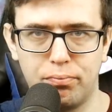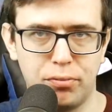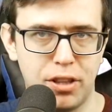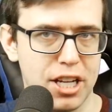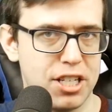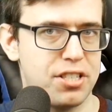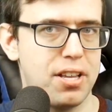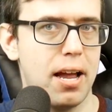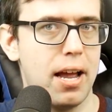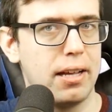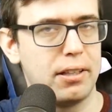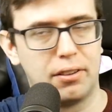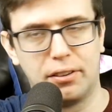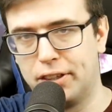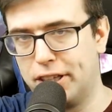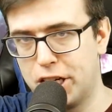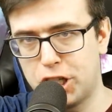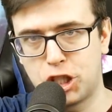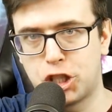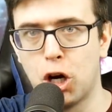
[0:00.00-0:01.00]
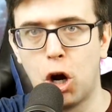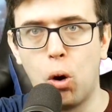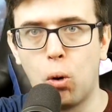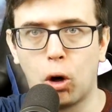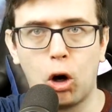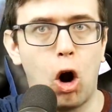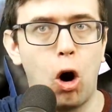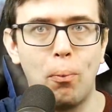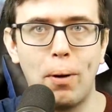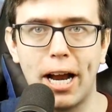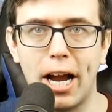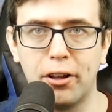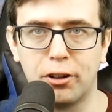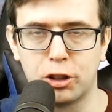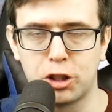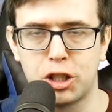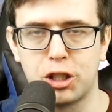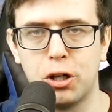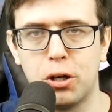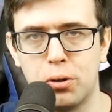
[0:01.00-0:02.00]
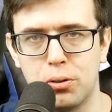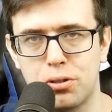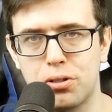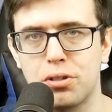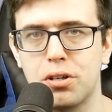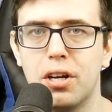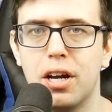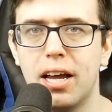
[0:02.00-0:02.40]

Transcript: this uh, this show or all my other shows.